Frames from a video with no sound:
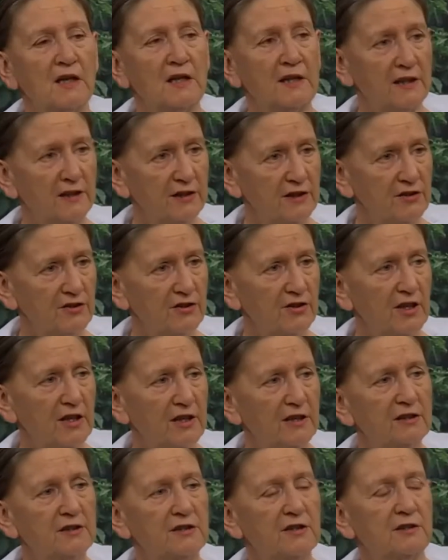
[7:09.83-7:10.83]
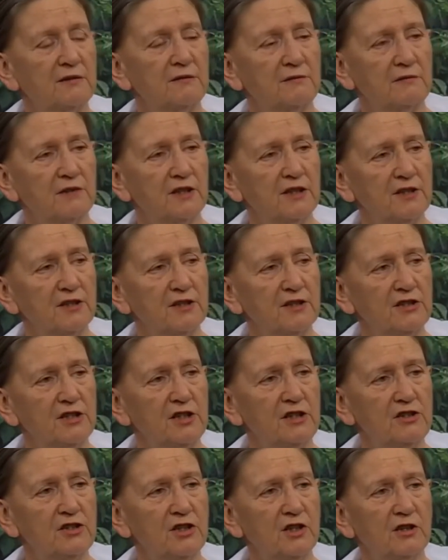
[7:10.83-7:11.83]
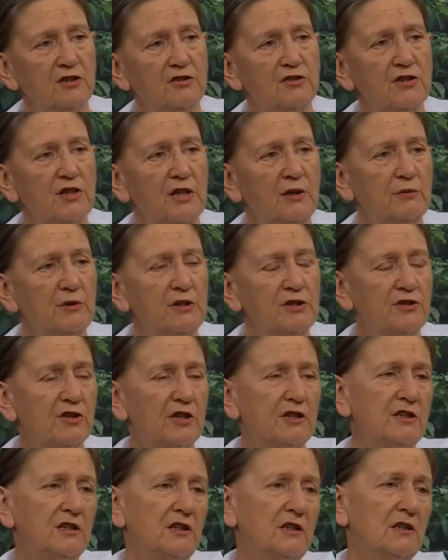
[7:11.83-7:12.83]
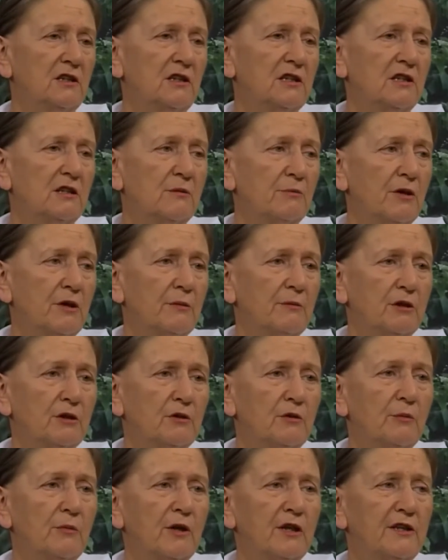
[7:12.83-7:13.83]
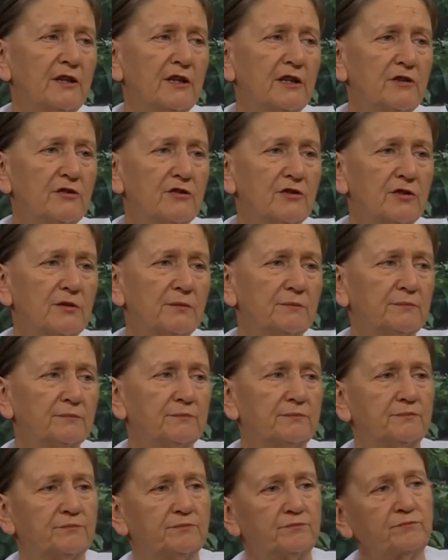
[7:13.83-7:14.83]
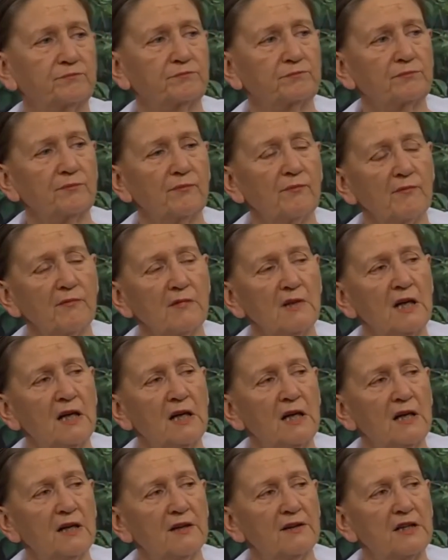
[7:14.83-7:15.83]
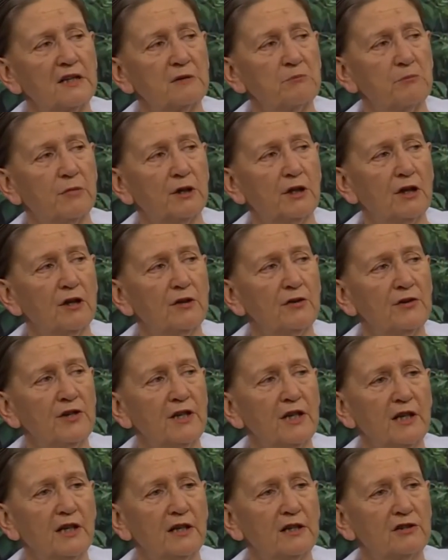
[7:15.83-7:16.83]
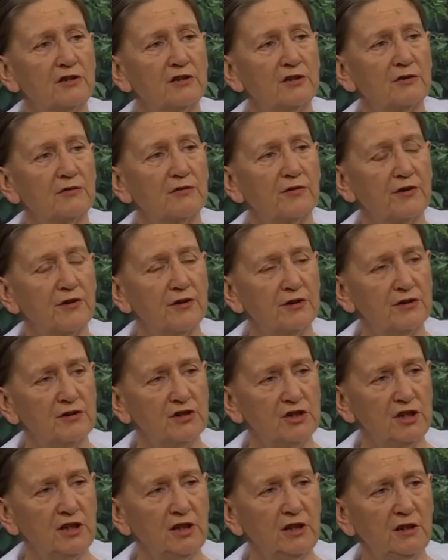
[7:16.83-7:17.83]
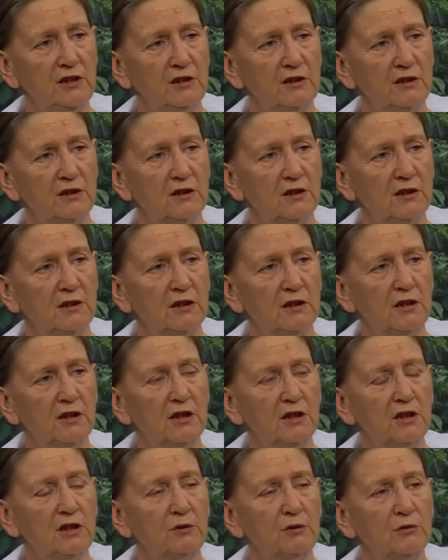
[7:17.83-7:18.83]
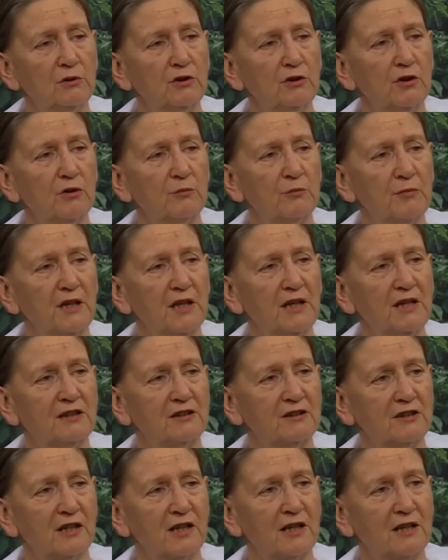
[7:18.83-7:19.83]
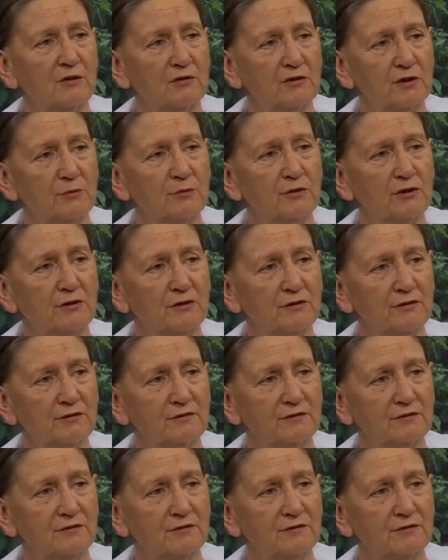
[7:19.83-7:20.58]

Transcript: It is said in the teachings that we study in the Brahma Kumaris that below the age of 13 you will not be held accountable.